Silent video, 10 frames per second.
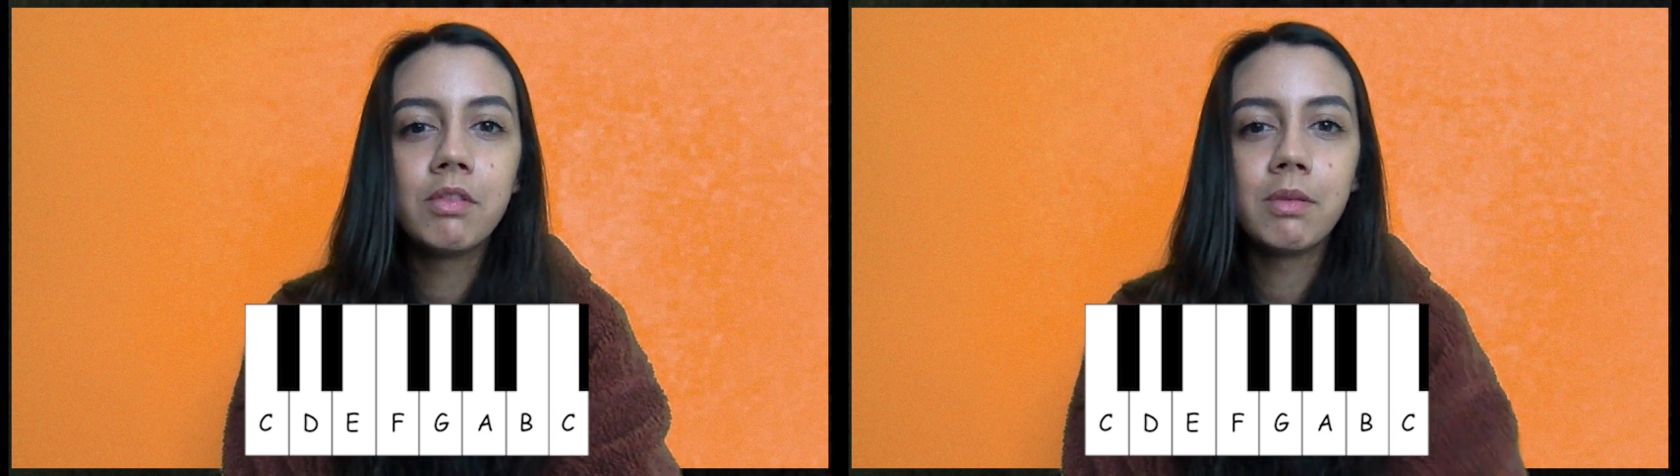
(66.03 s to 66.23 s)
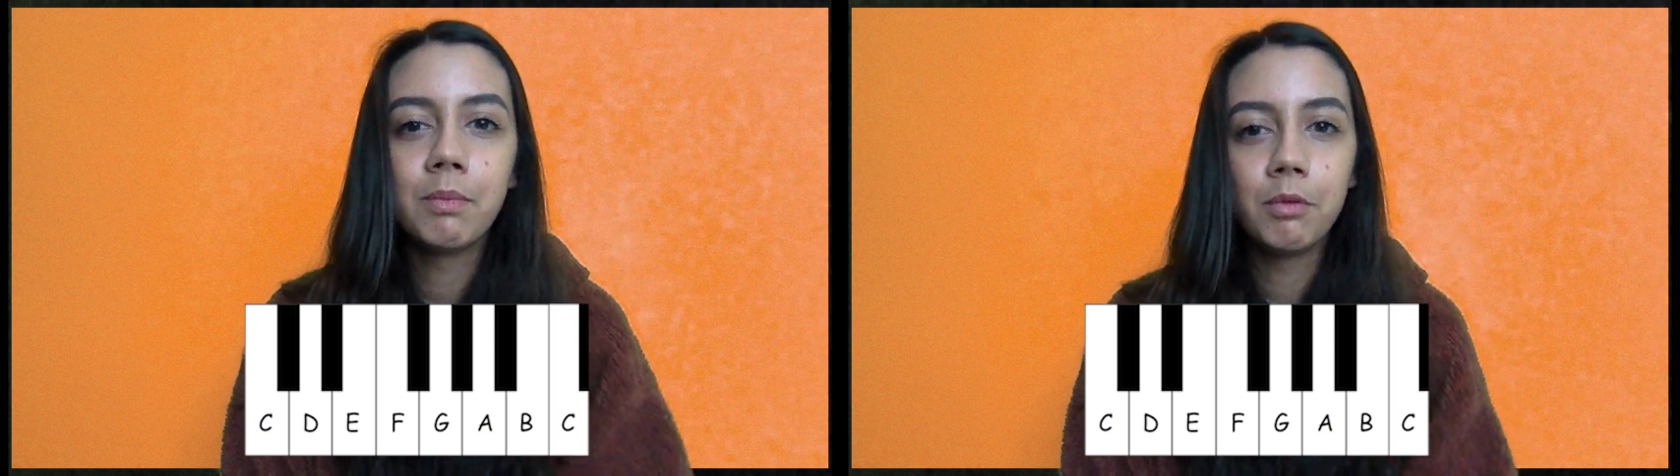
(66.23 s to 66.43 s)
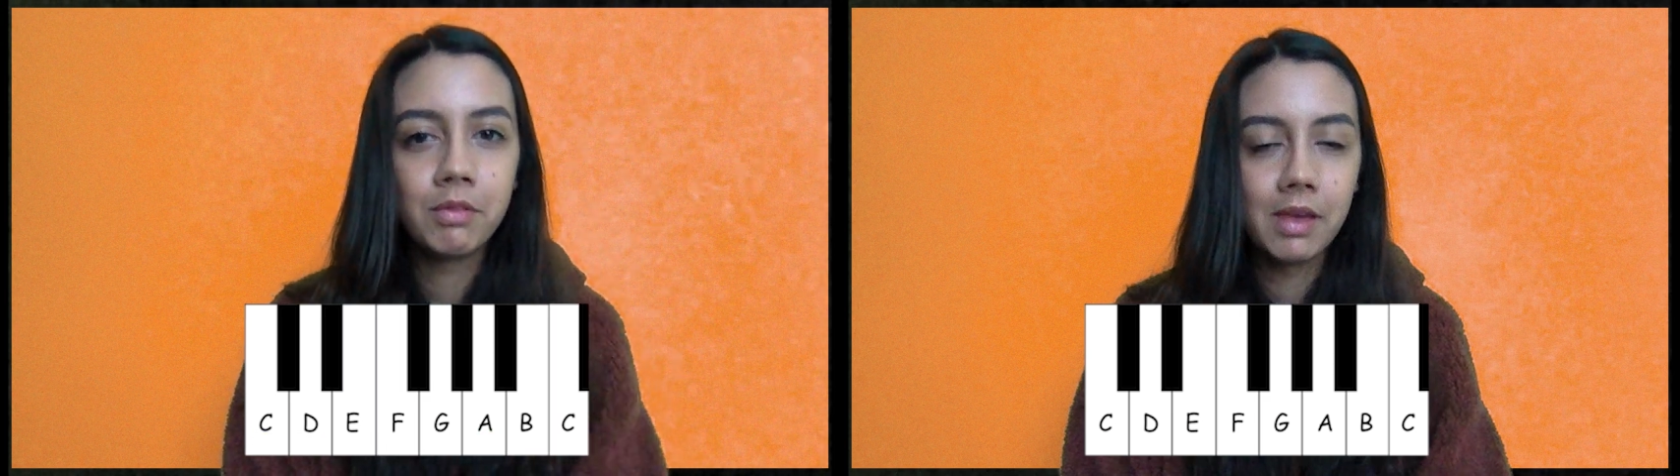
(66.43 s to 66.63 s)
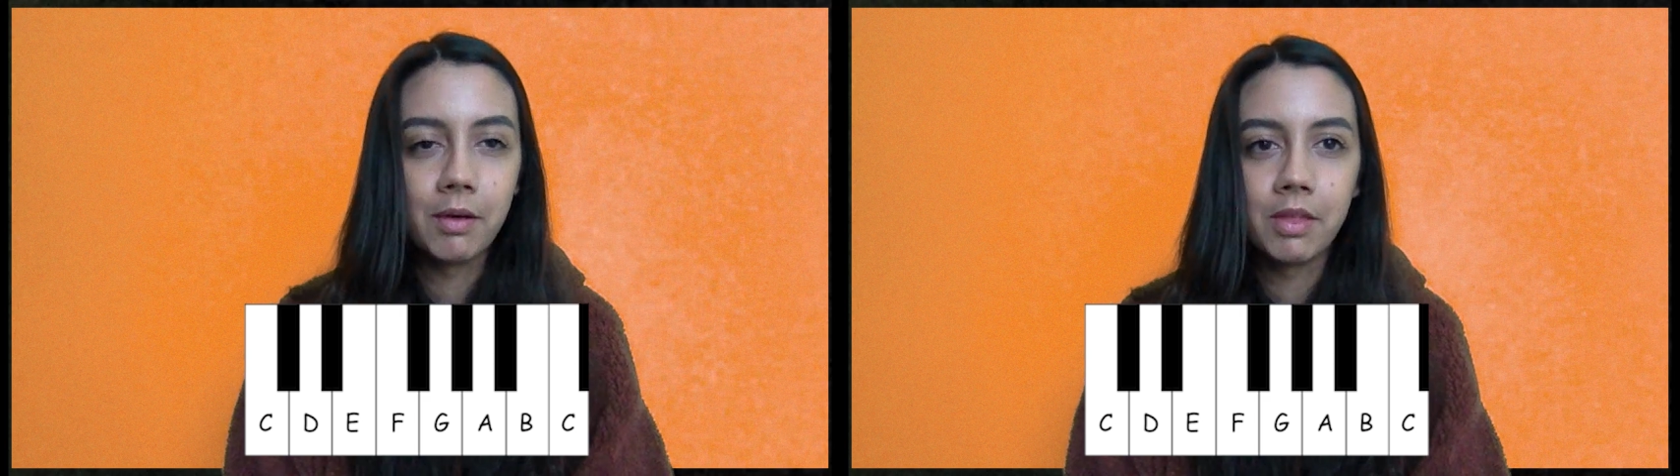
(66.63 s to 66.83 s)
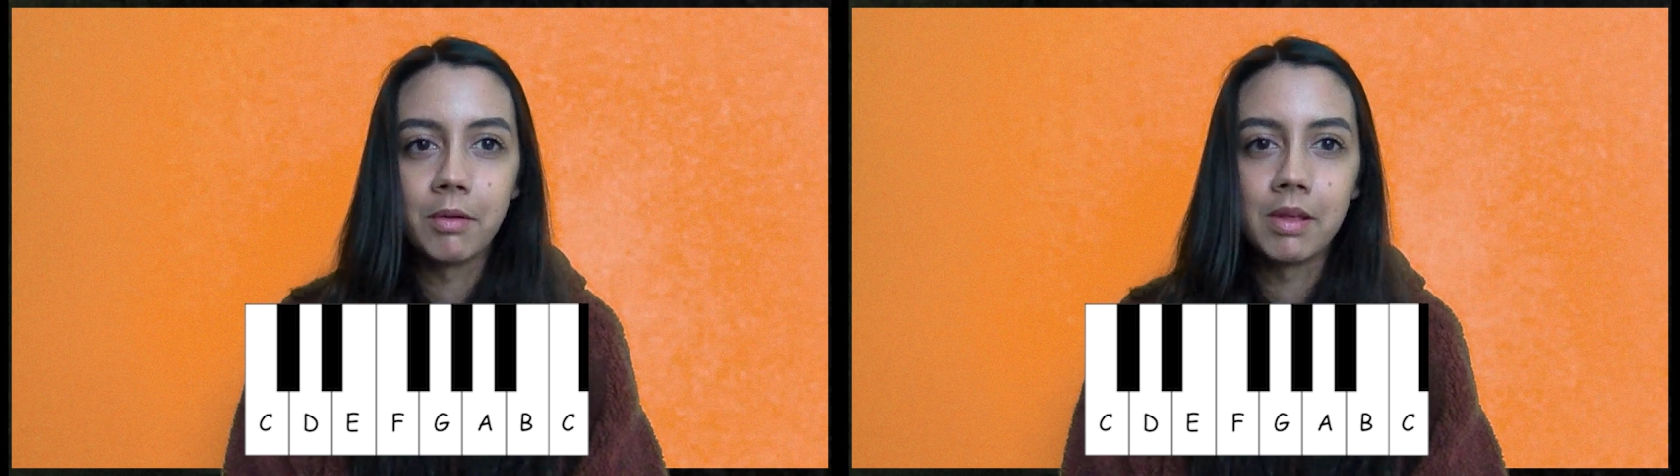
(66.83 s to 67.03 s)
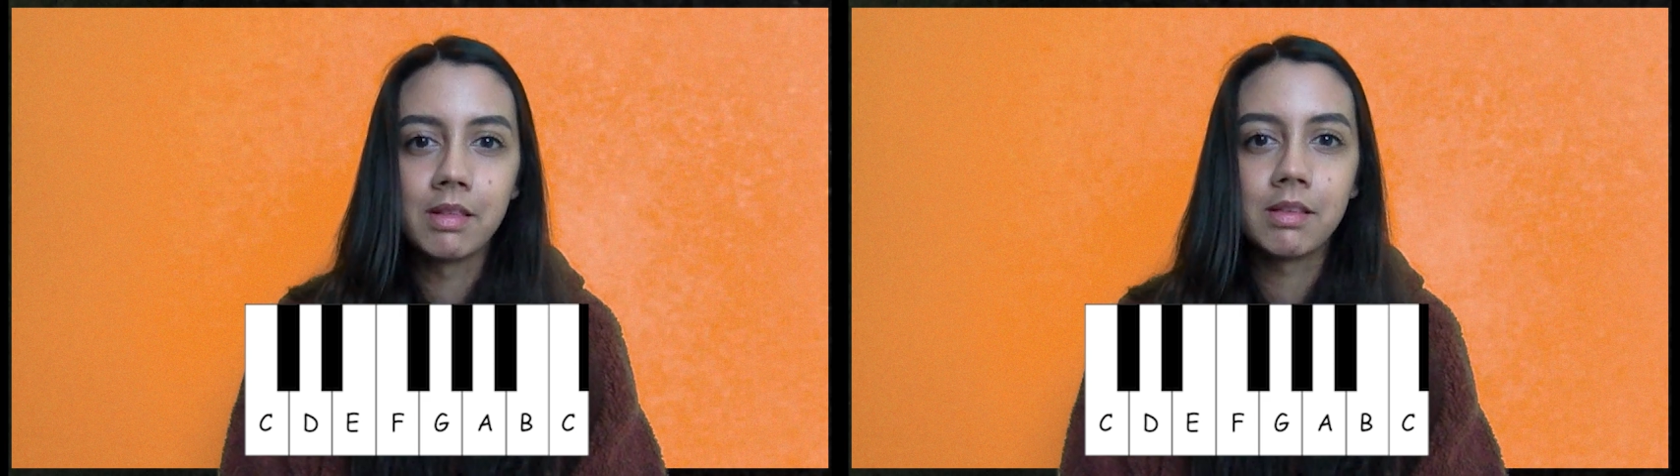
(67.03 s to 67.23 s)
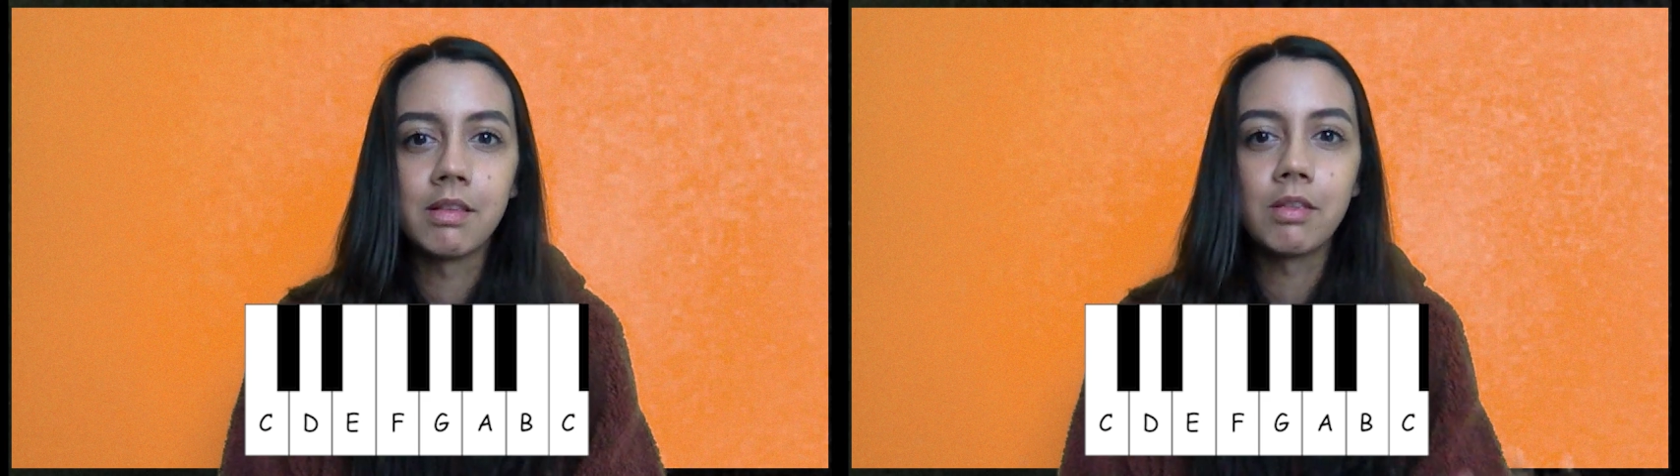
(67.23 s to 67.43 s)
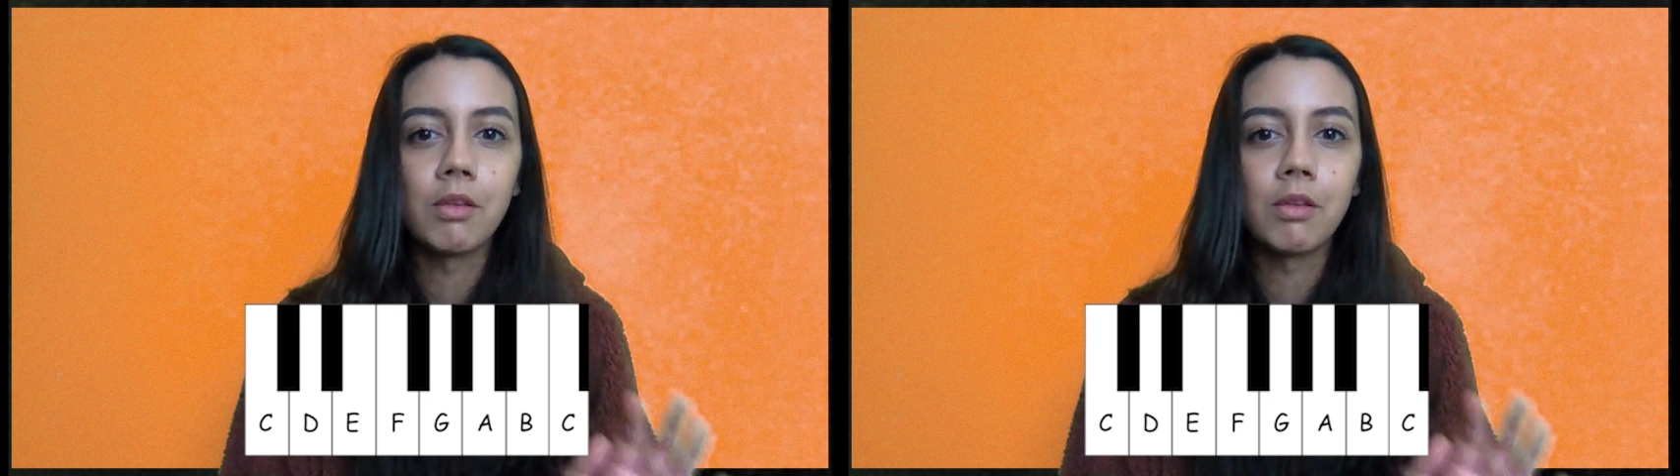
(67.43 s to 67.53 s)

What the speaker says: simple scale there is because it's